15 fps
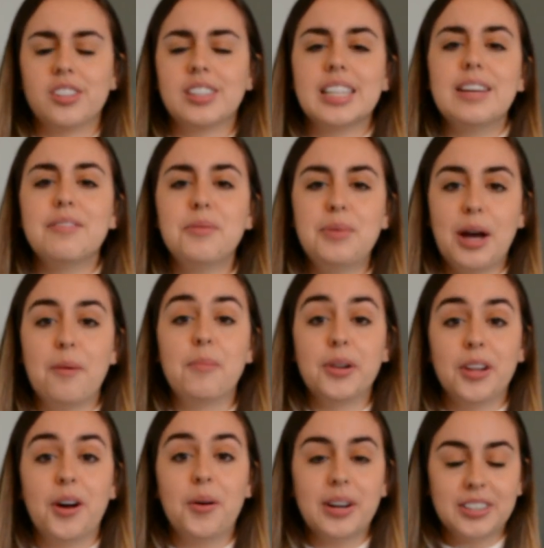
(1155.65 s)
Leave them down
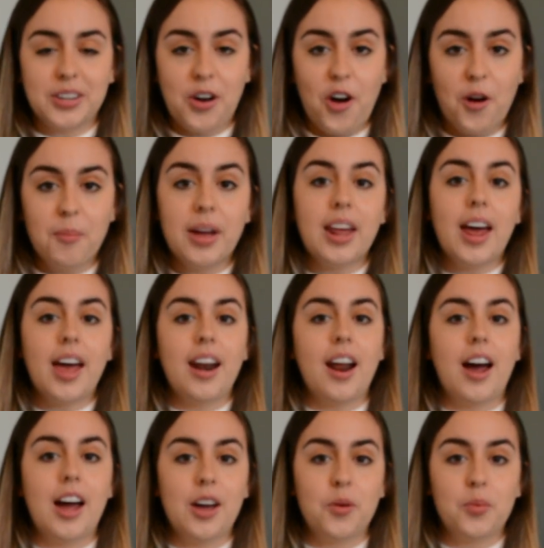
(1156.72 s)
below as a comment, and
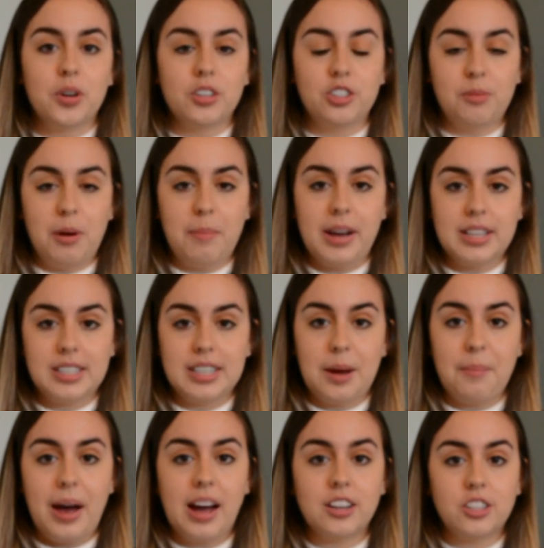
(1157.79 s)
I will do my best to get
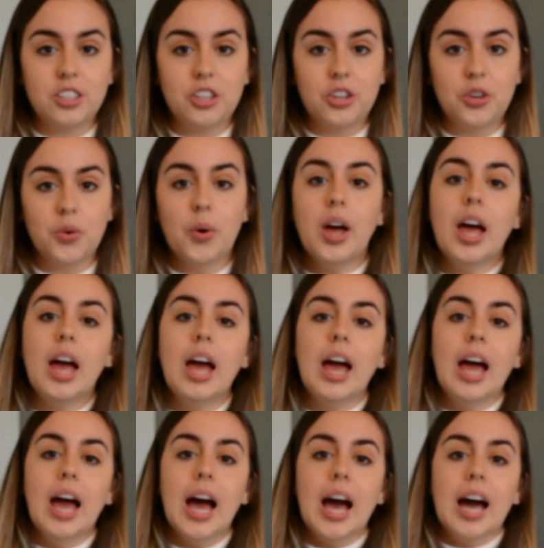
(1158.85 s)
back to you.
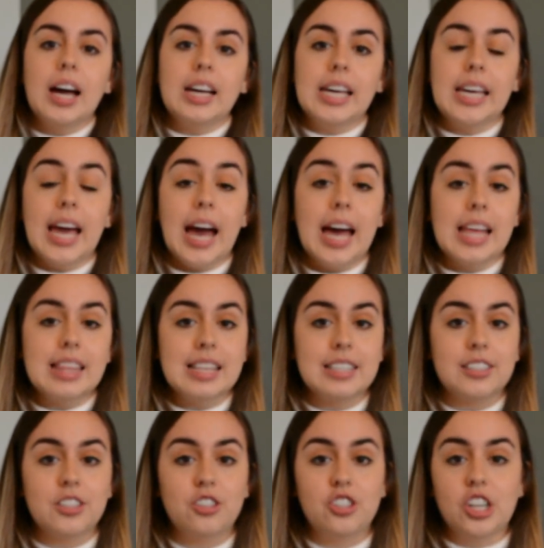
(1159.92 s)
Again,
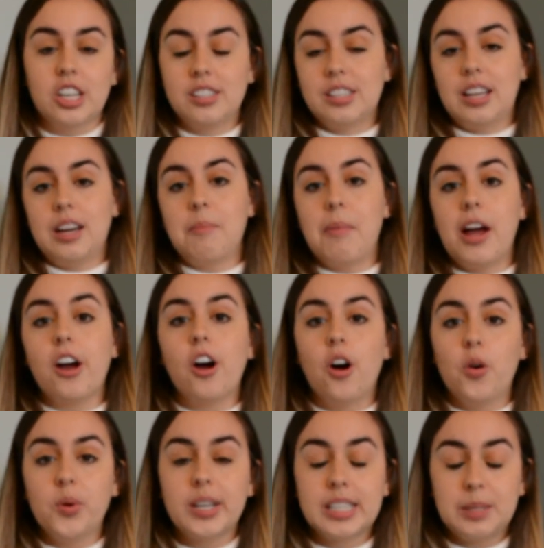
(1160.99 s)
this is just like my
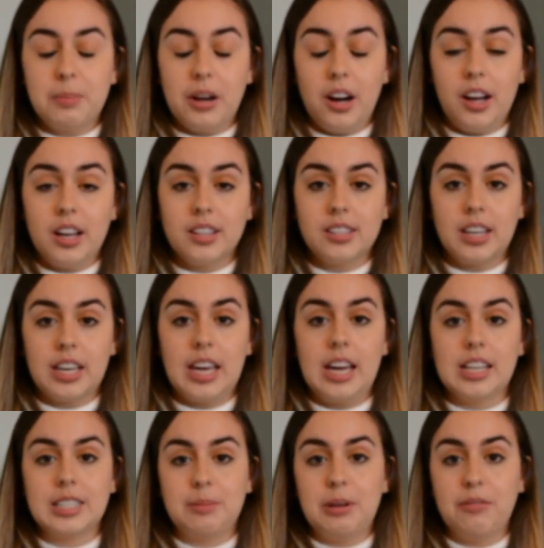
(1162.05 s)
own experience. I
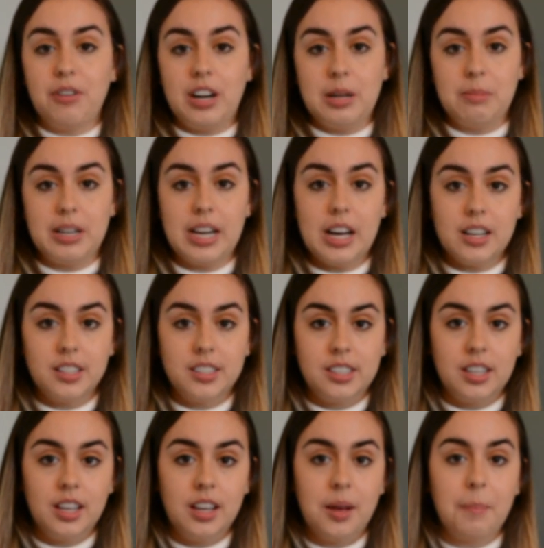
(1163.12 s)
can't speak for anybody else,
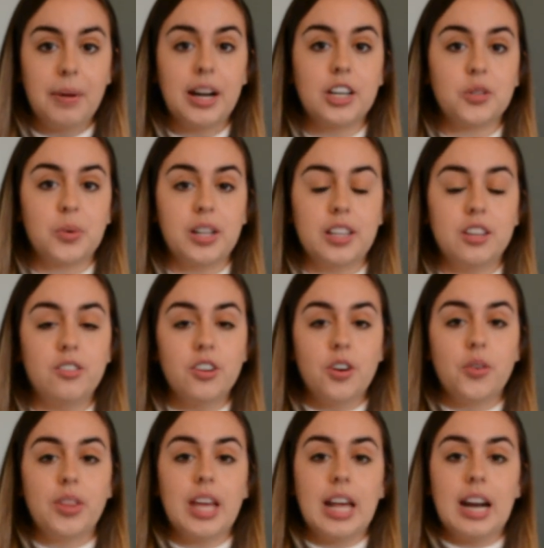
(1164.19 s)
but I just want to let you
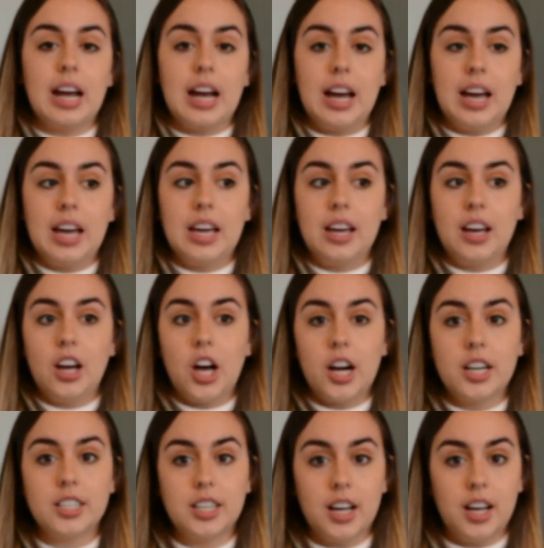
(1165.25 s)
know that I got
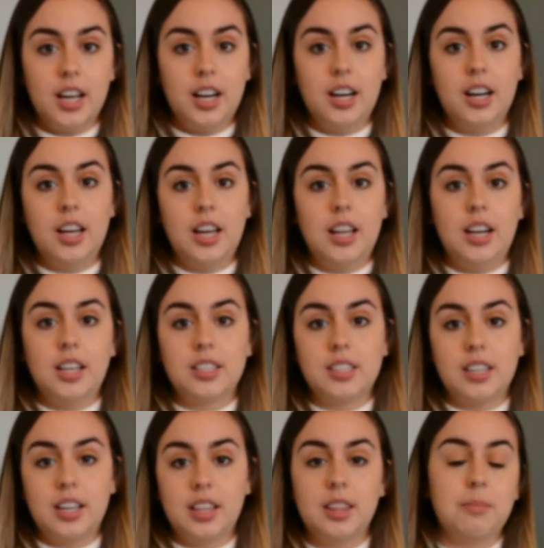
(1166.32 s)
it done and it's
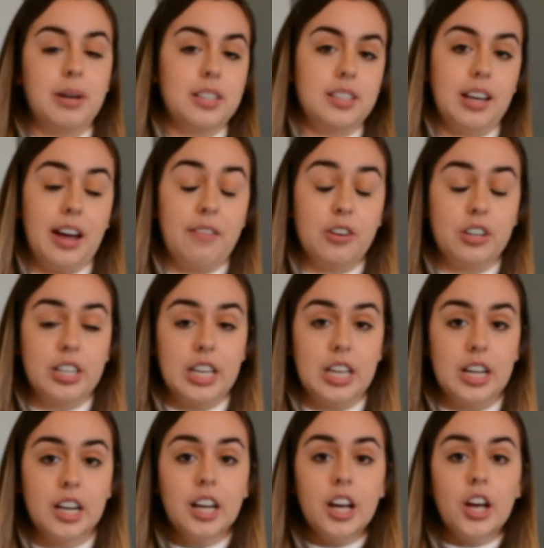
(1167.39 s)
like the best thing I ever
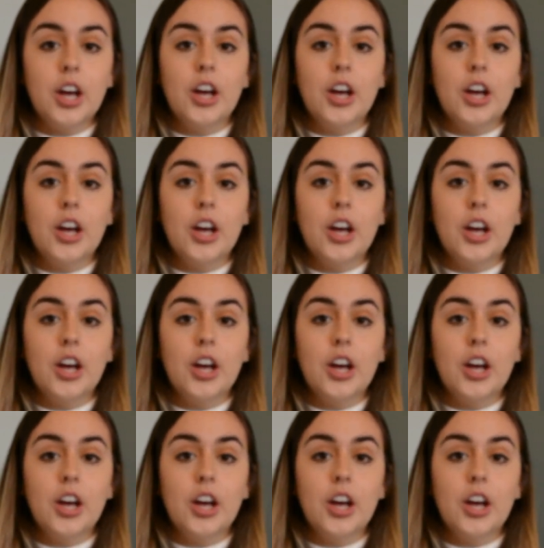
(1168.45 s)
did.